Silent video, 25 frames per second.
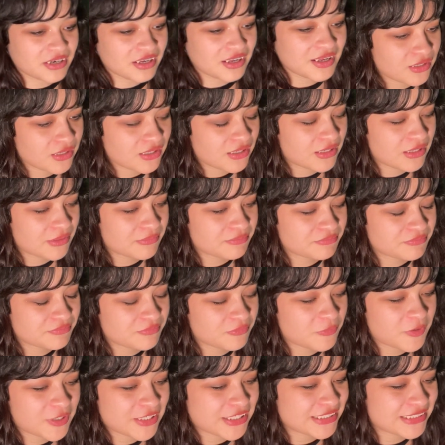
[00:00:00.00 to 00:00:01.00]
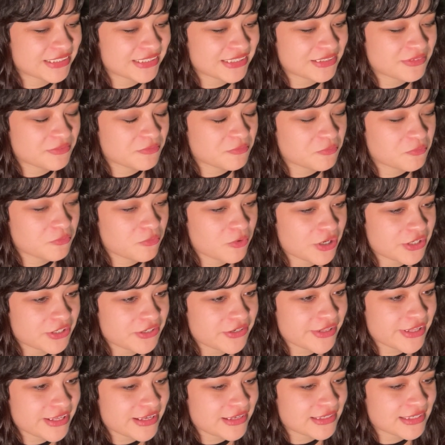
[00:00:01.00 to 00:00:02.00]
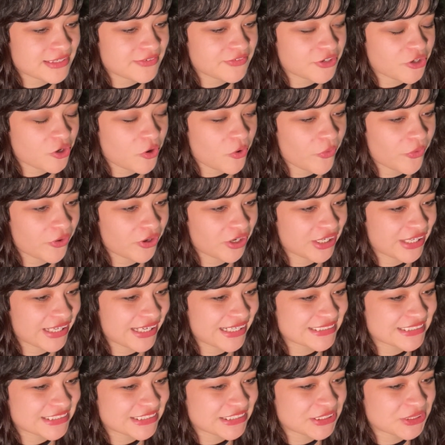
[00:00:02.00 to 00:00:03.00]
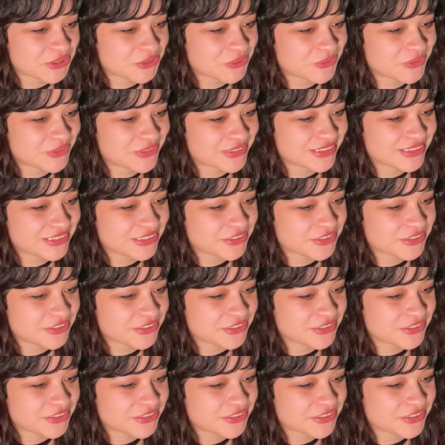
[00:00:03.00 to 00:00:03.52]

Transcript: What do these even correlate to?